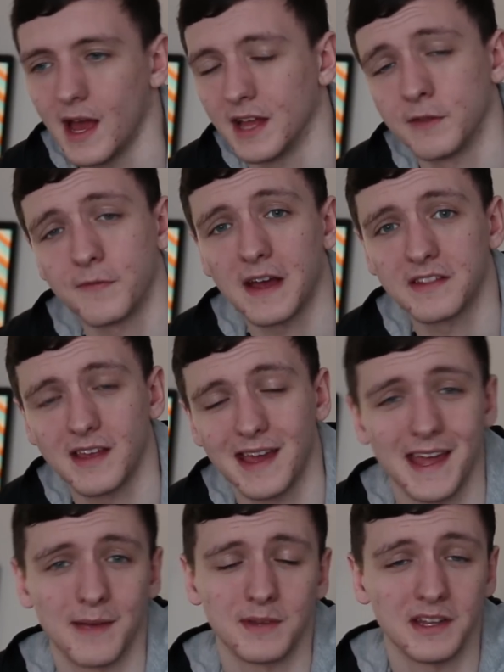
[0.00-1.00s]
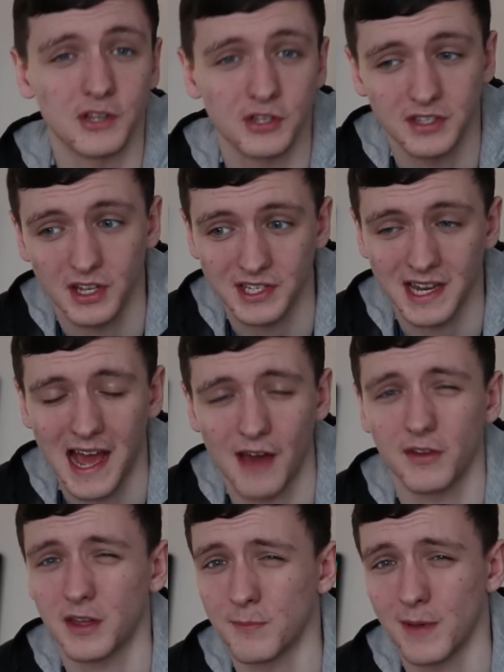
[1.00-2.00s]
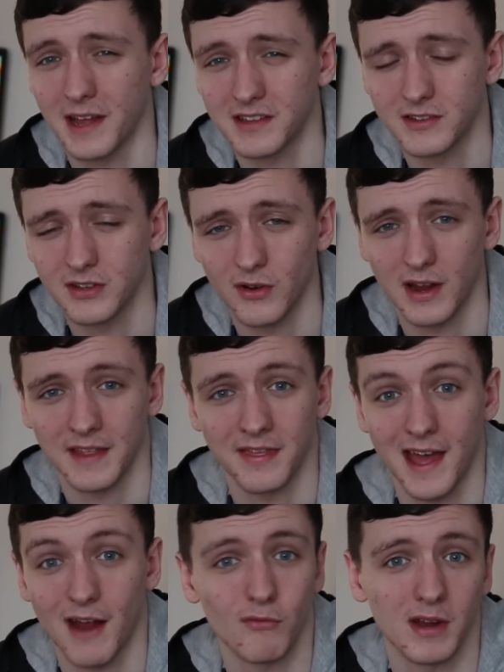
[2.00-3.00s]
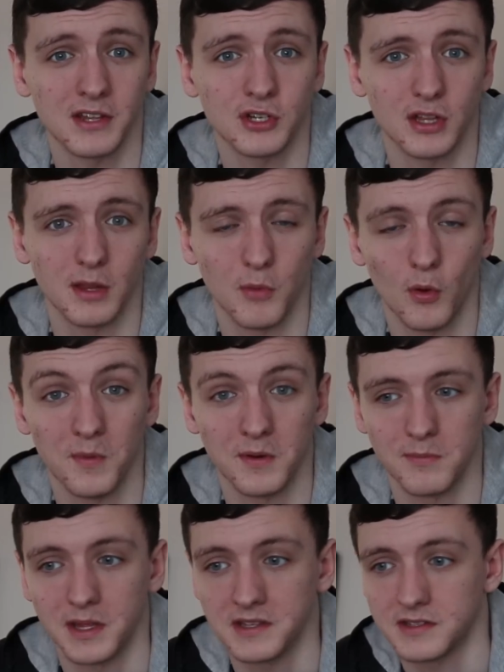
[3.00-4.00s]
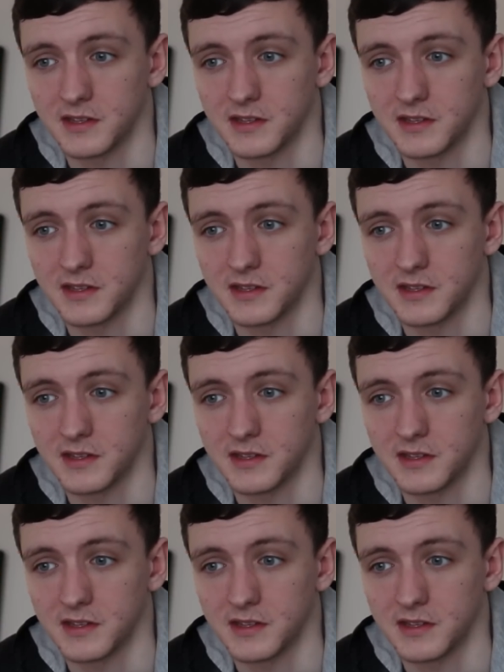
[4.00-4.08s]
and the fact that AMD just doesn't have a competitor in that range at the moment means